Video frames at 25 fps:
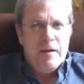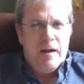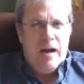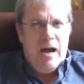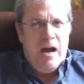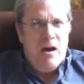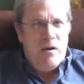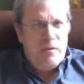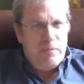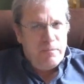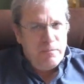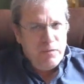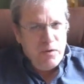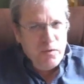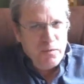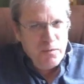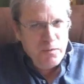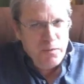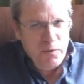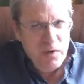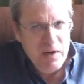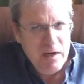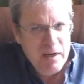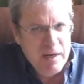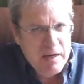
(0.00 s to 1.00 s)
how
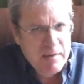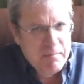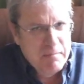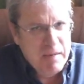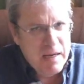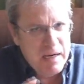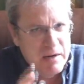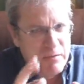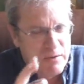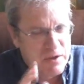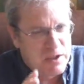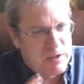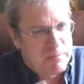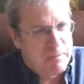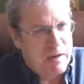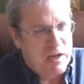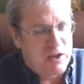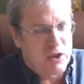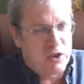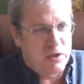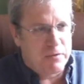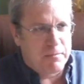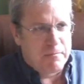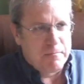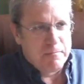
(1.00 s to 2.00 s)
really in many
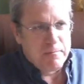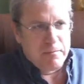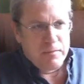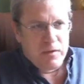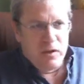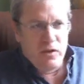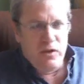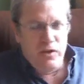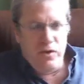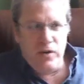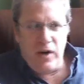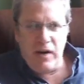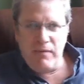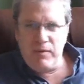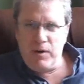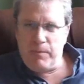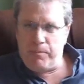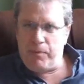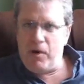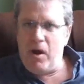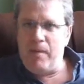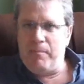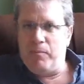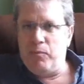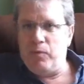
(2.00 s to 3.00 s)
respects you're having a
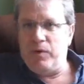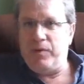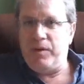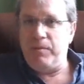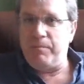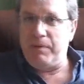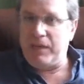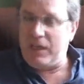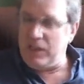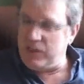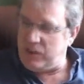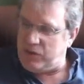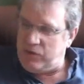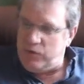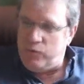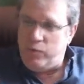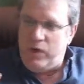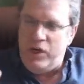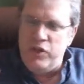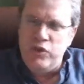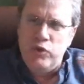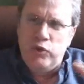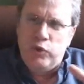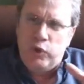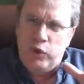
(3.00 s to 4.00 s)
problem with it. Because
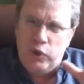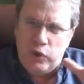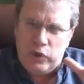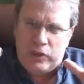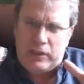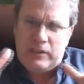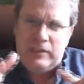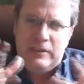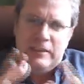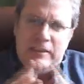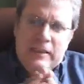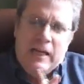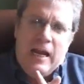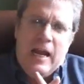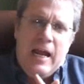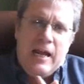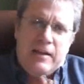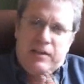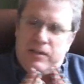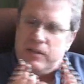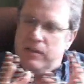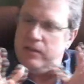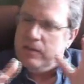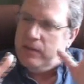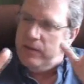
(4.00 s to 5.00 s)
when you look
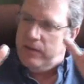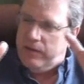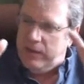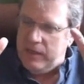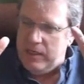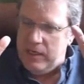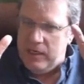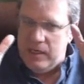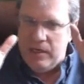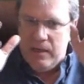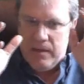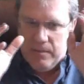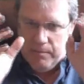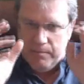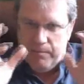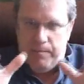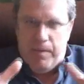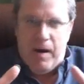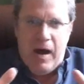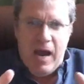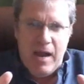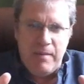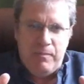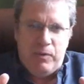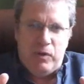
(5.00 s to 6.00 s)
at the
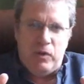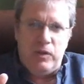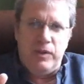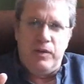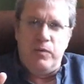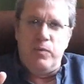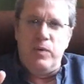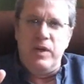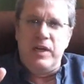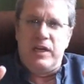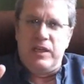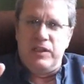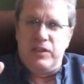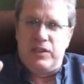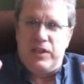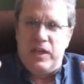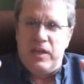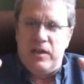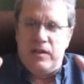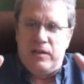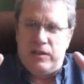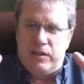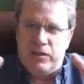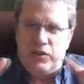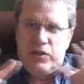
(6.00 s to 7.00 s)
Bible that we
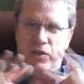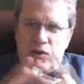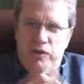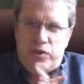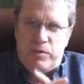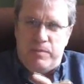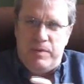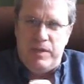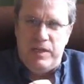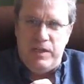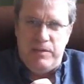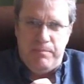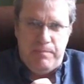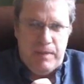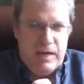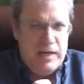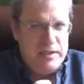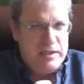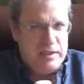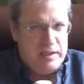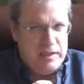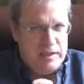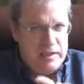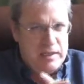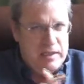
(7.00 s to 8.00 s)
consider to be
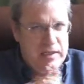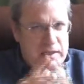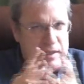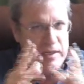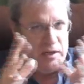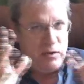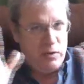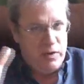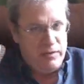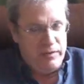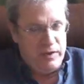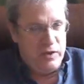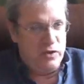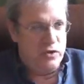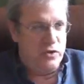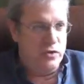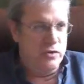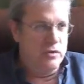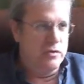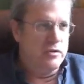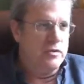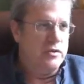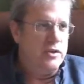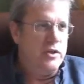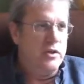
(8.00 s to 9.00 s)
basically equivalent
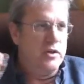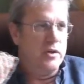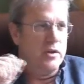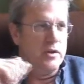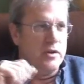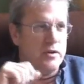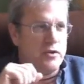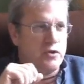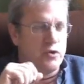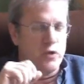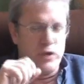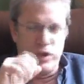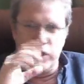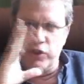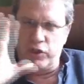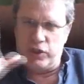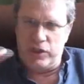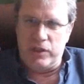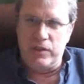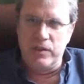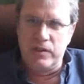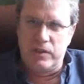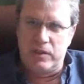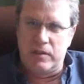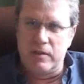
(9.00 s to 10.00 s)
to your
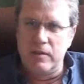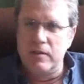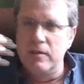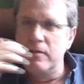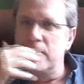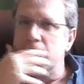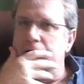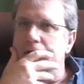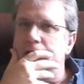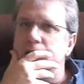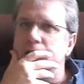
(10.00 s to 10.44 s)
traditions,